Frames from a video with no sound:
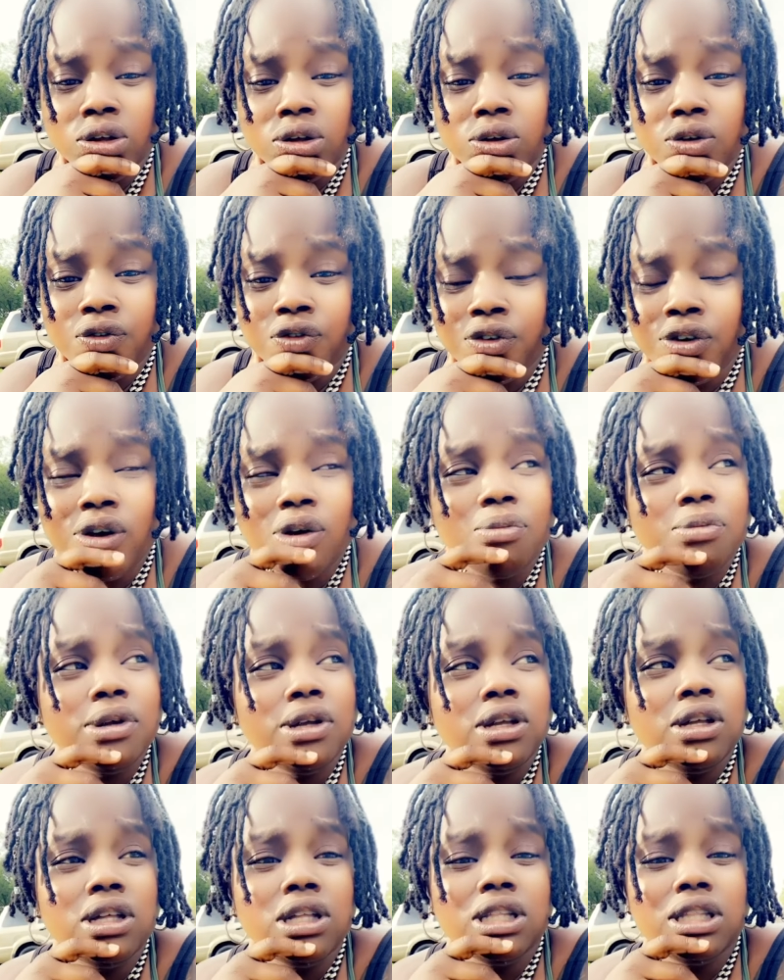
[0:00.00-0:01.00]
You feel
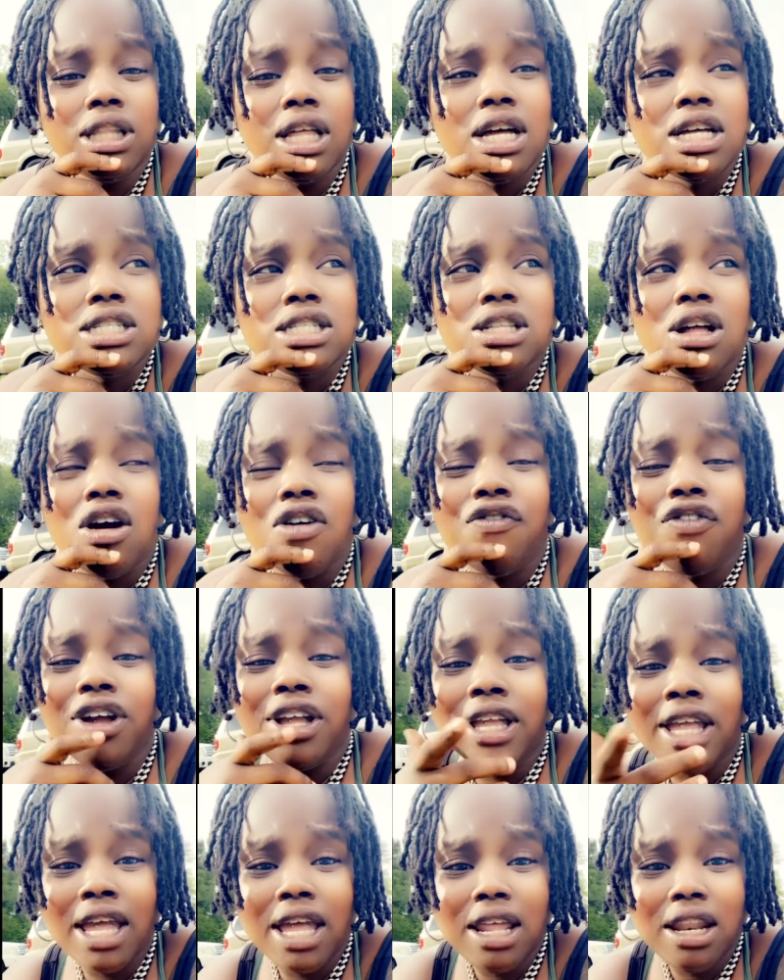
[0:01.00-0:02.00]
me? They'll start
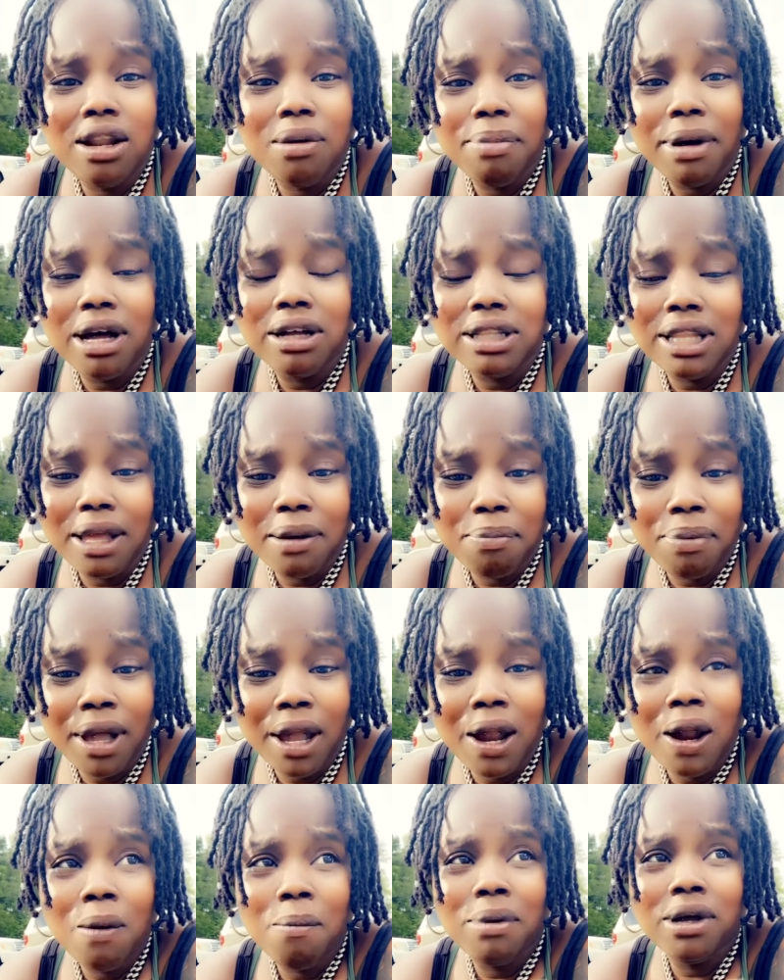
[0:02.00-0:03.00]
forgetting about their
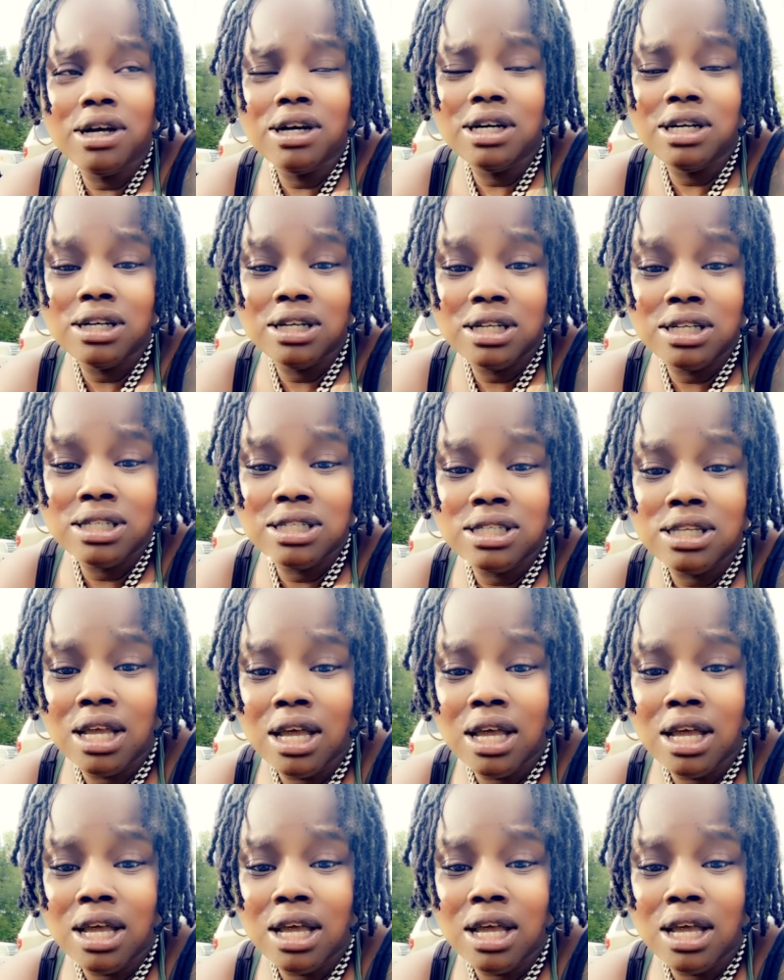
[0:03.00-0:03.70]
parent because